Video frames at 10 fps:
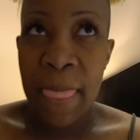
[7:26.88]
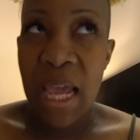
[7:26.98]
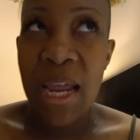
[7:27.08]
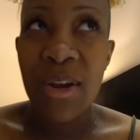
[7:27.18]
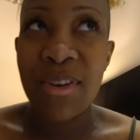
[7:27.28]

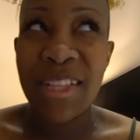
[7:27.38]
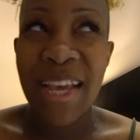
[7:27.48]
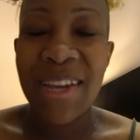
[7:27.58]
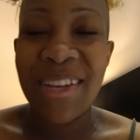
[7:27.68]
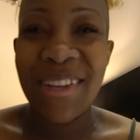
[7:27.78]
I know it's
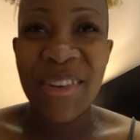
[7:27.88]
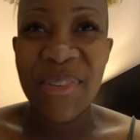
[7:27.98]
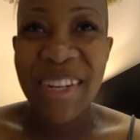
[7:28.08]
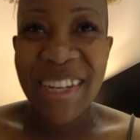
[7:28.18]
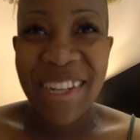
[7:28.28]
like, ew,
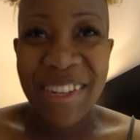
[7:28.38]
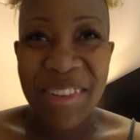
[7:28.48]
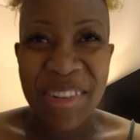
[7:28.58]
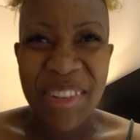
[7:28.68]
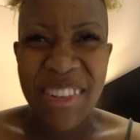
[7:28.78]
what?
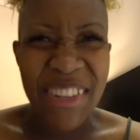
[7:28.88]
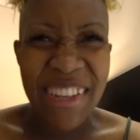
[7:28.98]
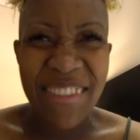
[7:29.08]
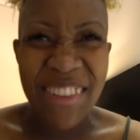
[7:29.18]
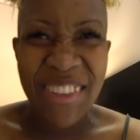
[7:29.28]
You
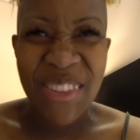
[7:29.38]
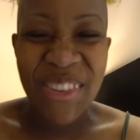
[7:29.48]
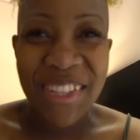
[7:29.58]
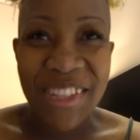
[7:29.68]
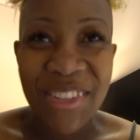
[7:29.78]
can't flush the
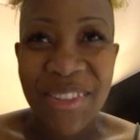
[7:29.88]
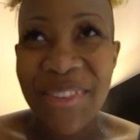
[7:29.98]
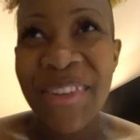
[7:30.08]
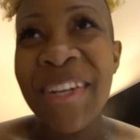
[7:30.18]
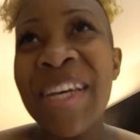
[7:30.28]
toilet
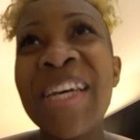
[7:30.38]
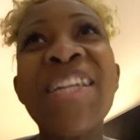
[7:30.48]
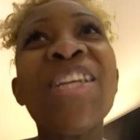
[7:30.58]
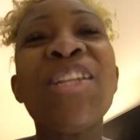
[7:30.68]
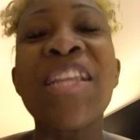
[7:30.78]
tissue.
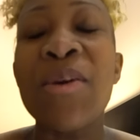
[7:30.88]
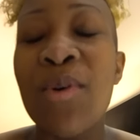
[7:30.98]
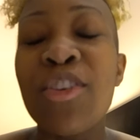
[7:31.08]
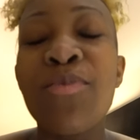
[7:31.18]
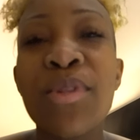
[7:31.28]
They
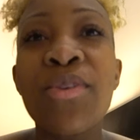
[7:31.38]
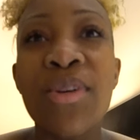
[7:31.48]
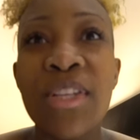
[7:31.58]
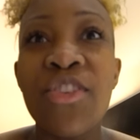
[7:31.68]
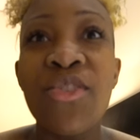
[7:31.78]
want you to put the
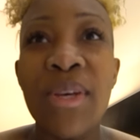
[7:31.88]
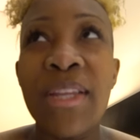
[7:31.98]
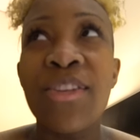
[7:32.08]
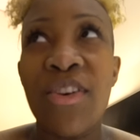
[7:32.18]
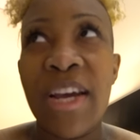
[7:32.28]
toilet tissue
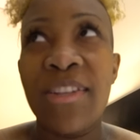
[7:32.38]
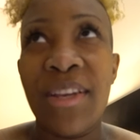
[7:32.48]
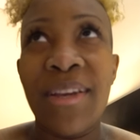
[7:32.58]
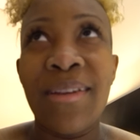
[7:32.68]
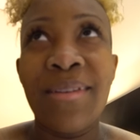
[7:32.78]
in the trash
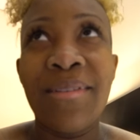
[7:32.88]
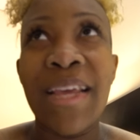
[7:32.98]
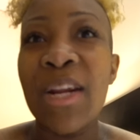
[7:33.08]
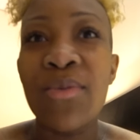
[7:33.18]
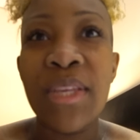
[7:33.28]
can.
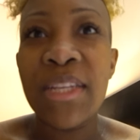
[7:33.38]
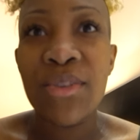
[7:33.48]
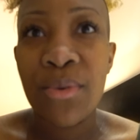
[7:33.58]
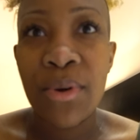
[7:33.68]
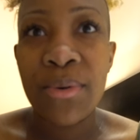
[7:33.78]
They don't think it's
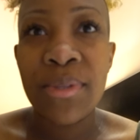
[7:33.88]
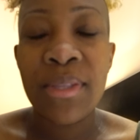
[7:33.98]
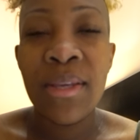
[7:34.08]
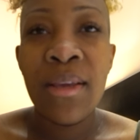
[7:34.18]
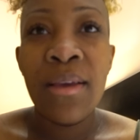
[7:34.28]

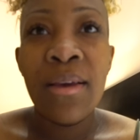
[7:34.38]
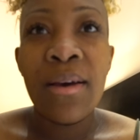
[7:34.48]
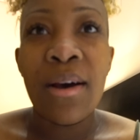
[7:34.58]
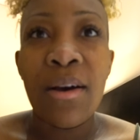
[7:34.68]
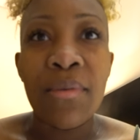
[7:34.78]
gross.
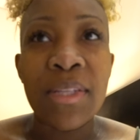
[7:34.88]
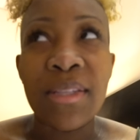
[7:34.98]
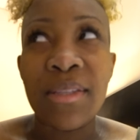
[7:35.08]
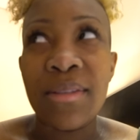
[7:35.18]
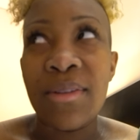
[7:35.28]

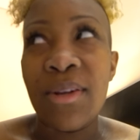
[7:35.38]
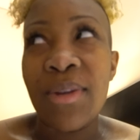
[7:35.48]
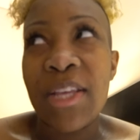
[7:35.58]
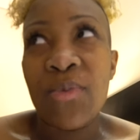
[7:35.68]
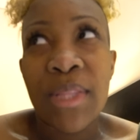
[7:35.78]
Because, you know,
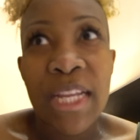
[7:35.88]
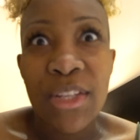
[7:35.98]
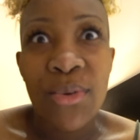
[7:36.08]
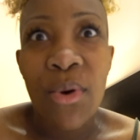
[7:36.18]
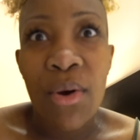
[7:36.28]
that's what they
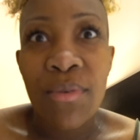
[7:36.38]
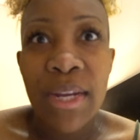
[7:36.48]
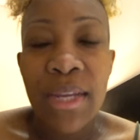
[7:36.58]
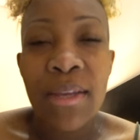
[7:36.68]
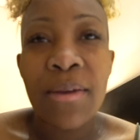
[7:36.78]
do
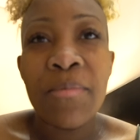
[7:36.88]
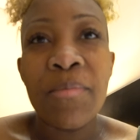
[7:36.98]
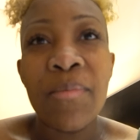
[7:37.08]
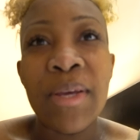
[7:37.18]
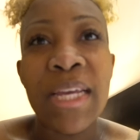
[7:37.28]
already.
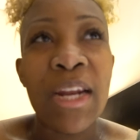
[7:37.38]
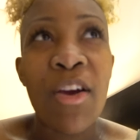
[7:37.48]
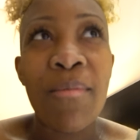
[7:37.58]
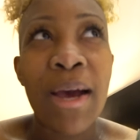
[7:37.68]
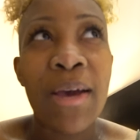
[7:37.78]
In
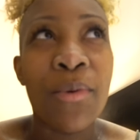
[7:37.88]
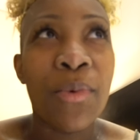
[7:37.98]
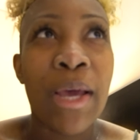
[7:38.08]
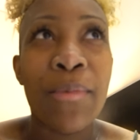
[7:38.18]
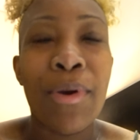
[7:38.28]
our mind,
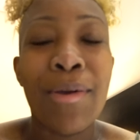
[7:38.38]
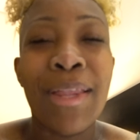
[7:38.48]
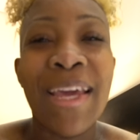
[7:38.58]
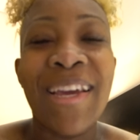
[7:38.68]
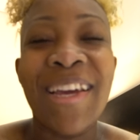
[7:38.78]
we're like, probably
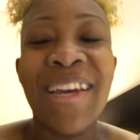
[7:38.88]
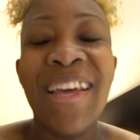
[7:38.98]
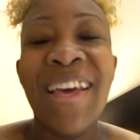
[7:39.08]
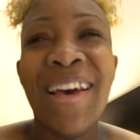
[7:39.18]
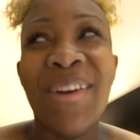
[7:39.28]
like,
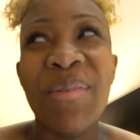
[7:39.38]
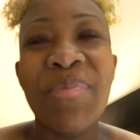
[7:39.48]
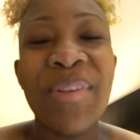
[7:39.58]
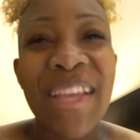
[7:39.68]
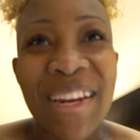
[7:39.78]
I don't
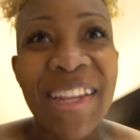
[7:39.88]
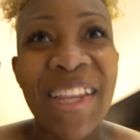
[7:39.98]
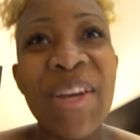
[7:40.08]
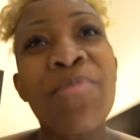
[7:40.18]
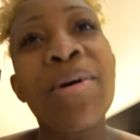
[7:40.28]
put that in there.